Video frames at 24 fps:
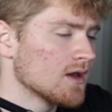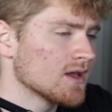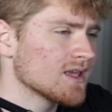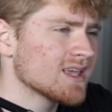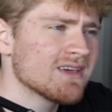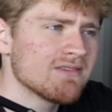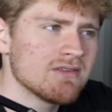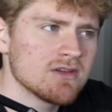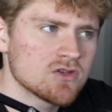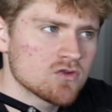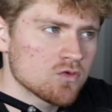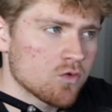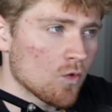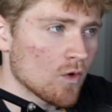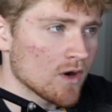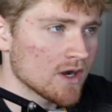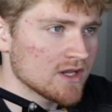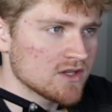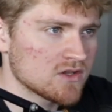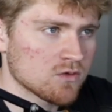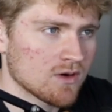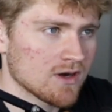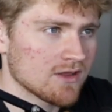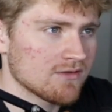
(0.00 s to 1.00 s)
give you 20,
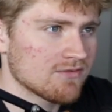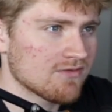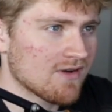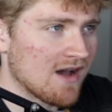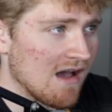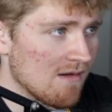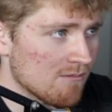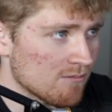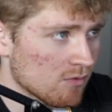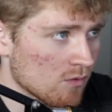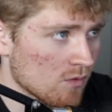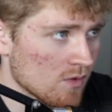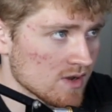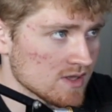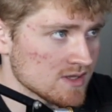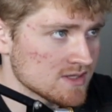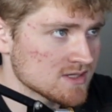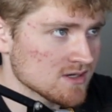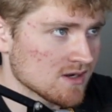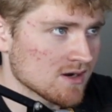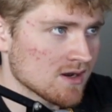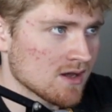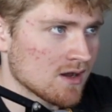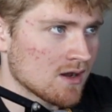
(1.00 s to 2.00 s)
25 points
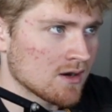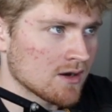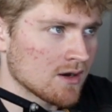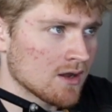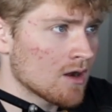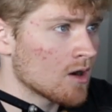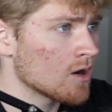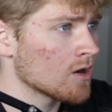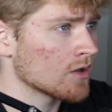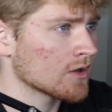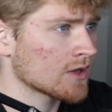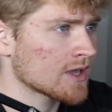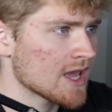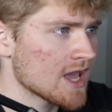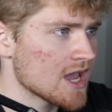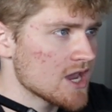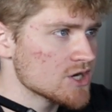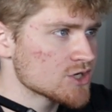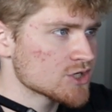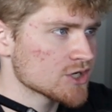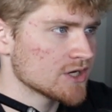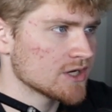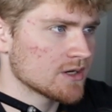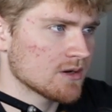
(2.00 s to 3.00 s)
on occasion,